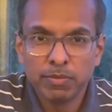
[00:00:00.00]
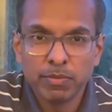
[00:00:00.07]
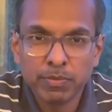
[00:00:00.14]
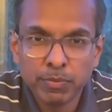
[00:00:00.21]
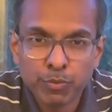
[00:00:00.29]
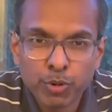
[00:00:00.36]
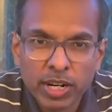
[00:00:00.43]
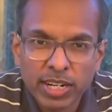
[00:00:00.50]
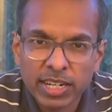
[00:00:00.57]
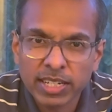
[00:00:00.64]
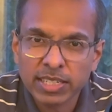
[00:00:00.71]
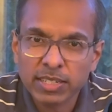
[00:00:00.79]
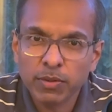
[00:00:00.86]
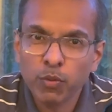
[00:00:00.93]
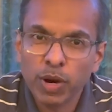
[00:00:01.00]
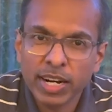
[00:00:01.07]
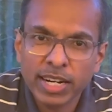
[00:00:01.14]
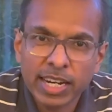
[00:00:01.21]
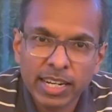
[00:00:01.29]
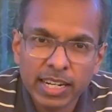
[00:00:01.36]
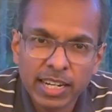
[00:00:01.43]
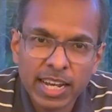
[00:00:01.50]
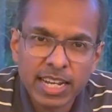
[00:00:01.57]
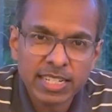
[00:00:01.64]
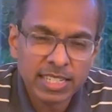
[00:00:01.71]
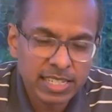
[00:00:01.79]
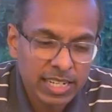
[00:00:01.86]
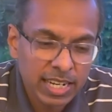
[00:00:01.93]
Brilliant wide angle
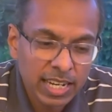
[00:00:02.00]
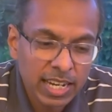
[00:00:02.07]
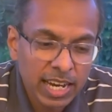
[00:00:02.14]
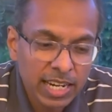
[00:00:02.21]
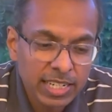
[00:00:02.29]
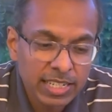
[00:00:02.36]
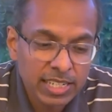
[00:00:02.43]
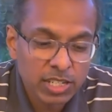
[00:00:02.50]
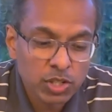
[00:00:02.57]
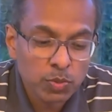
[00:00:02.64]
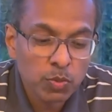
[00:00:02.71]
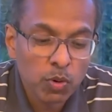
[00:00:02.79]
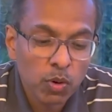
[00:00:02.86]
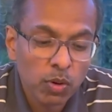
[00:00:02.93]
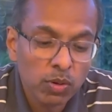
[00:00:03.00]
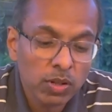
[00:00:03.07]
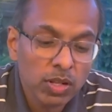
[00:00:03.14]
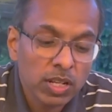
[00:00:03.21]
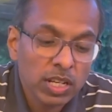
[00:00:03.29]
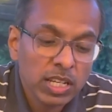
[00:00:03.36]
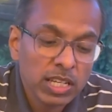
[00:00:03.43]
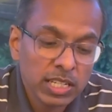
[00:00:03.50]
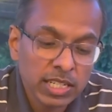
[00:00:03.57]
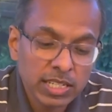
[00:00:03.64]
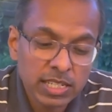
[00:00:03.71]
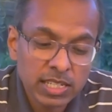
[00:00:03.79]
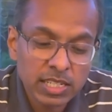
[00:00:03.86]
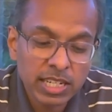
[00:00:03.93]
lens, light and small. It
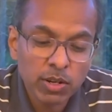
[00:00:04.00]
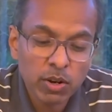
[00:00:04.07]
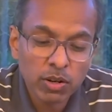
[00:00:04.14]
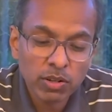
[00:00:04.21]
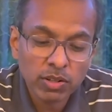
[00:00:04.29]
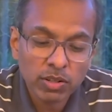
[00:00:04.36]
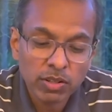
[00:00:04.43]
is Nikon